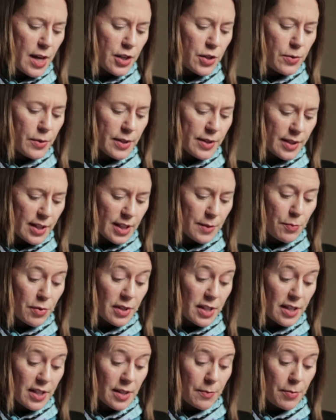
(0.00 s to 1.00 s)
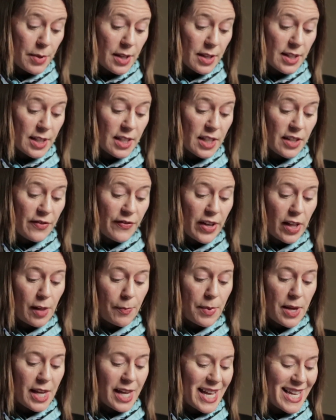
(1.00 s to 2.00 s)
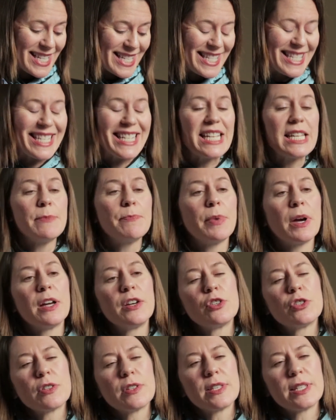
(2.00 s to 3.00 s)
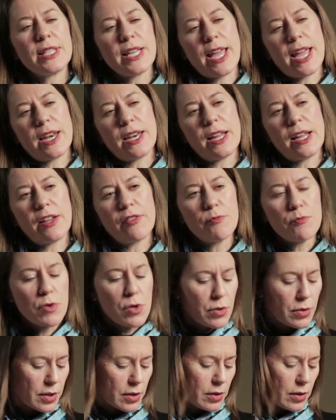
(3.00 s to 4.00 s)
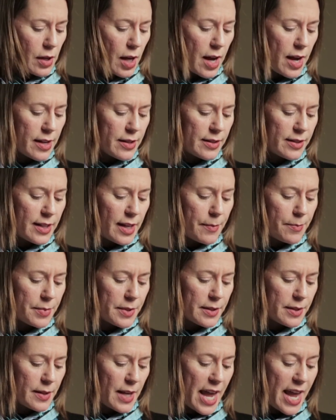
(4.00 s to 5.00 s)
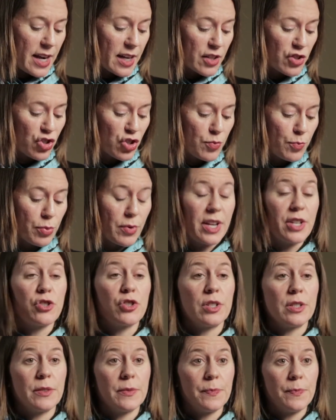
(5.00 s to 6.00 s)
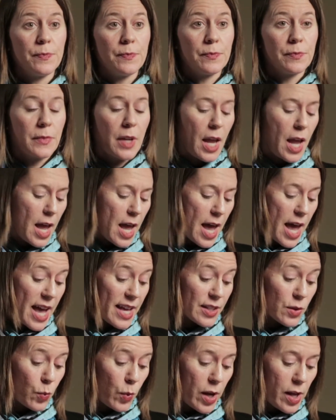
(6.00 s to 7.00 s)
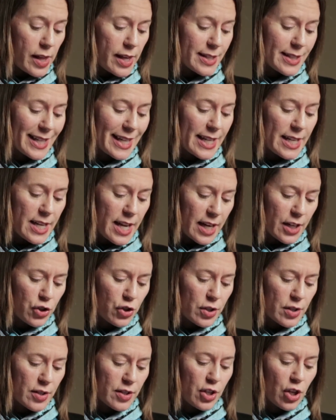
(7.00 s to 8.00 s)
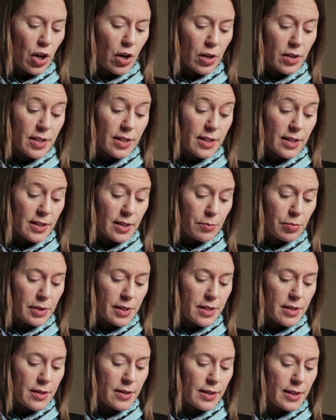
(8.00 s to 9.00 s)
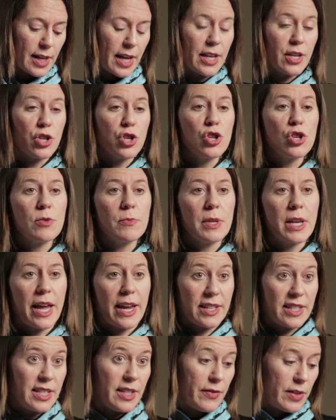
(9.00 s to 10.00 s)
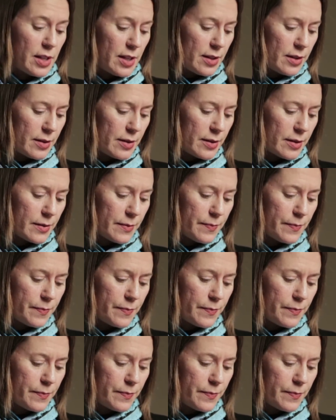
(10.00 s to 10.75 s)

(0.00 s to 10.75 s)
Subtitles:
to assist participants in developing a deep understanding of musical concepts and expression, as well as connections to arts disciplines and human activities.